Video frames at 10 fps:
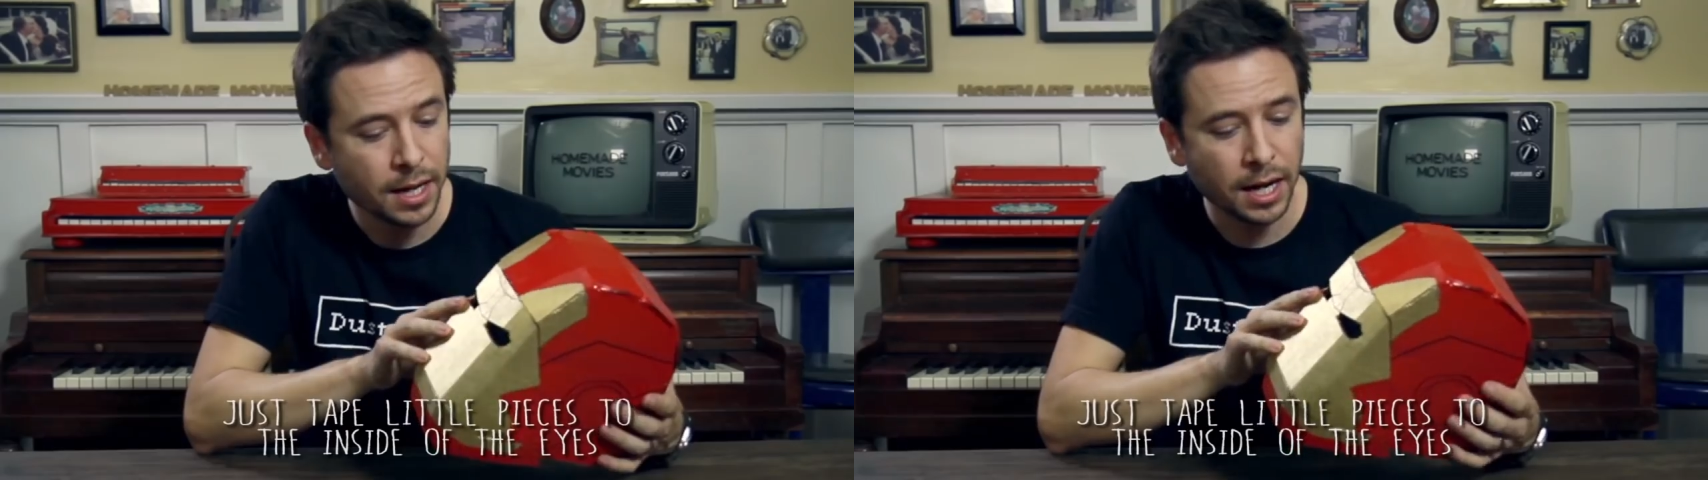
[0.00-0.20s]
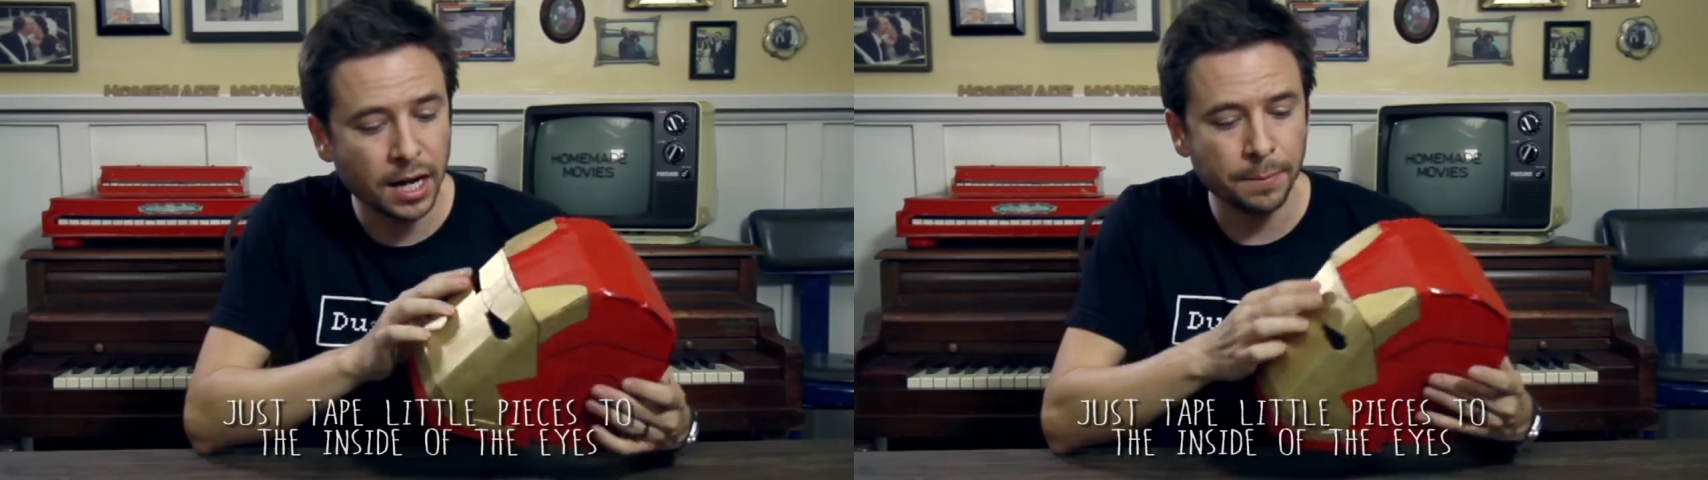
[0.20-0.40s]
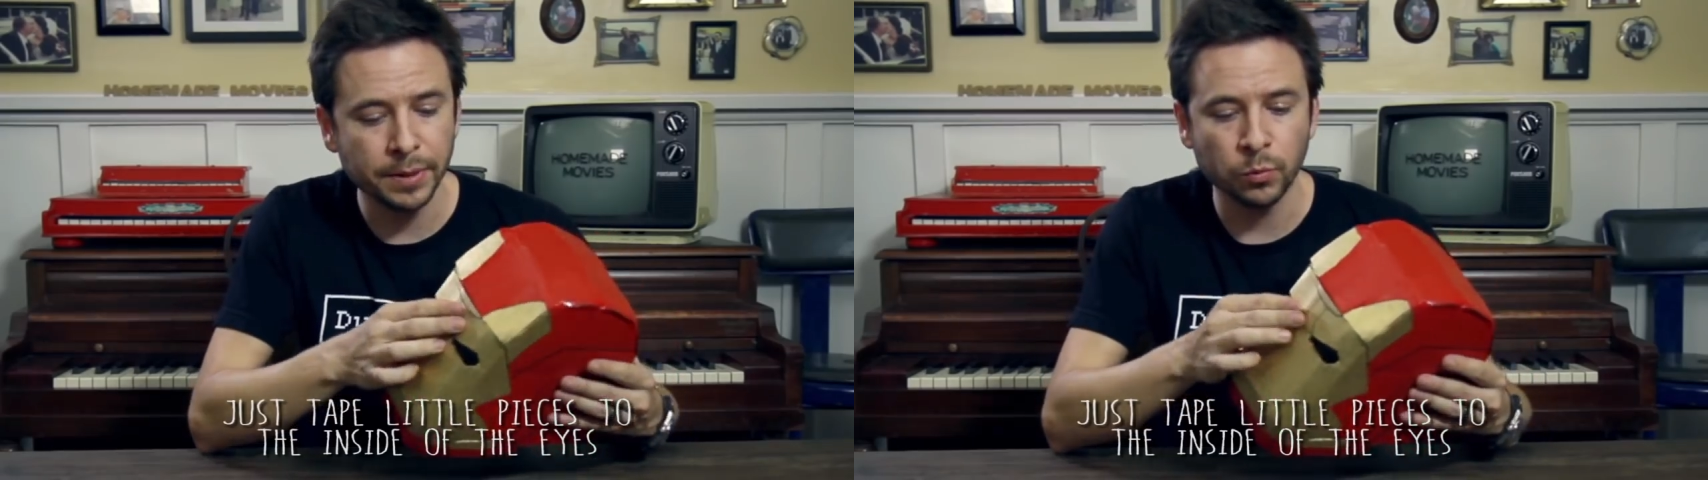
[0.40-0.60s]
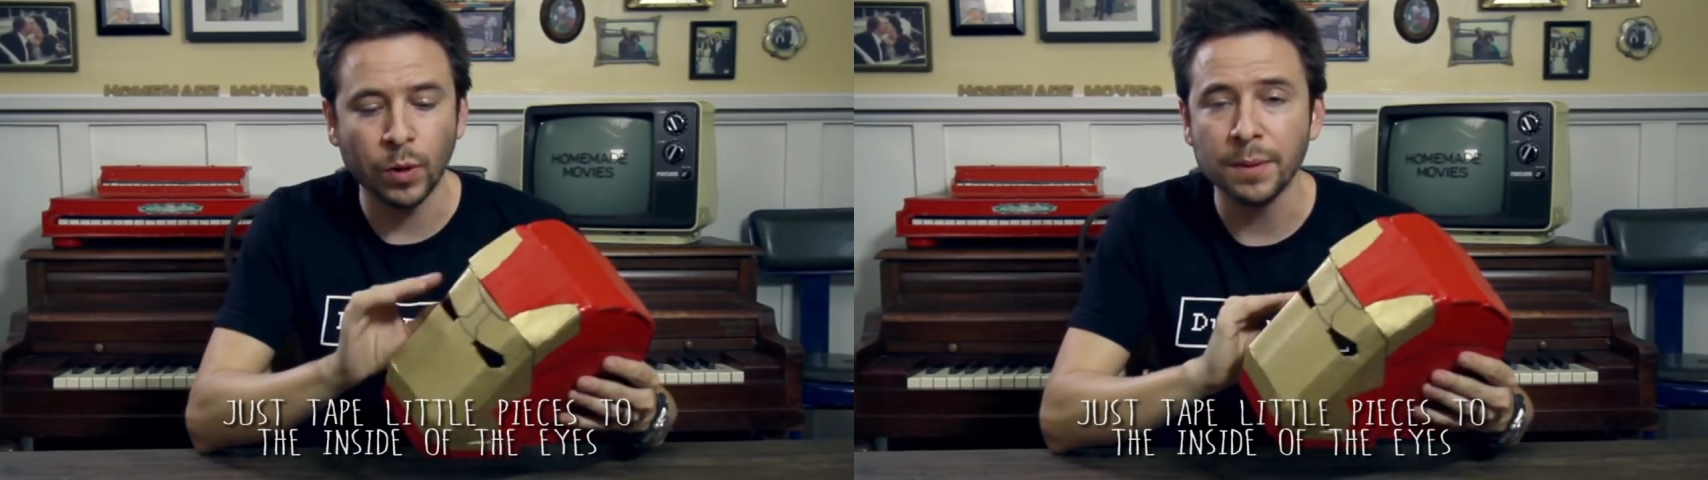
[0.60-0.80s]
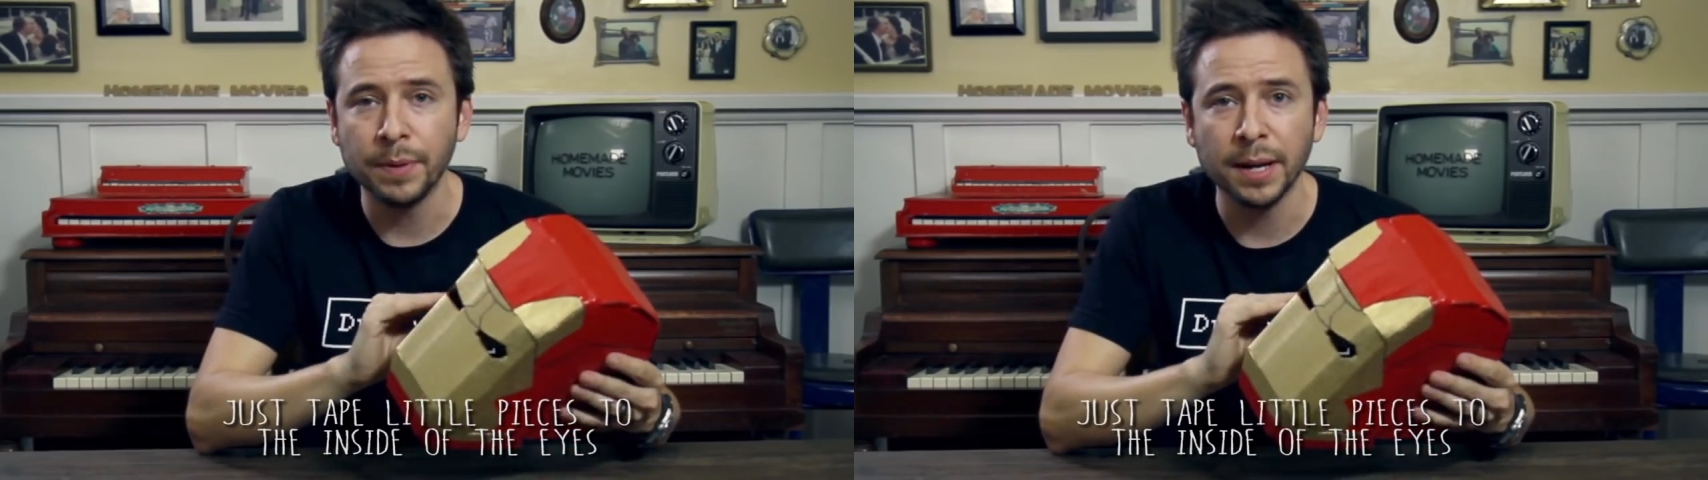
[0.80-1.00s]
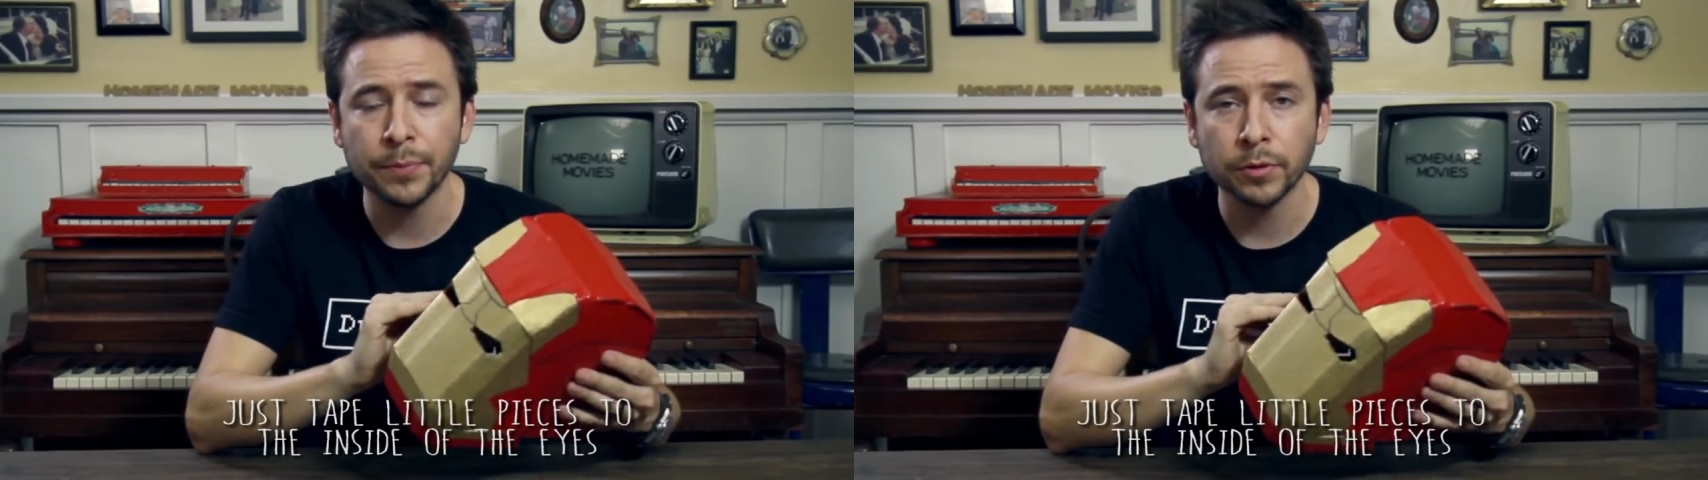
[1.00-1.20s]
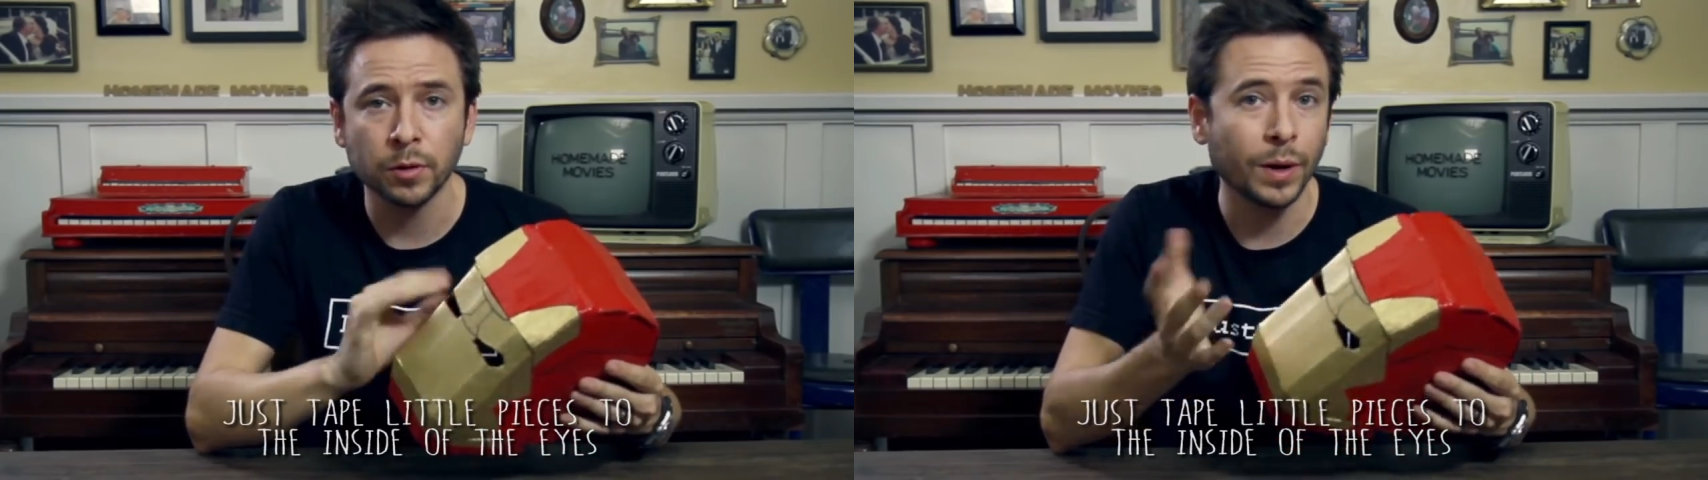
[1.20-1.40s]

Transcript: But white paper or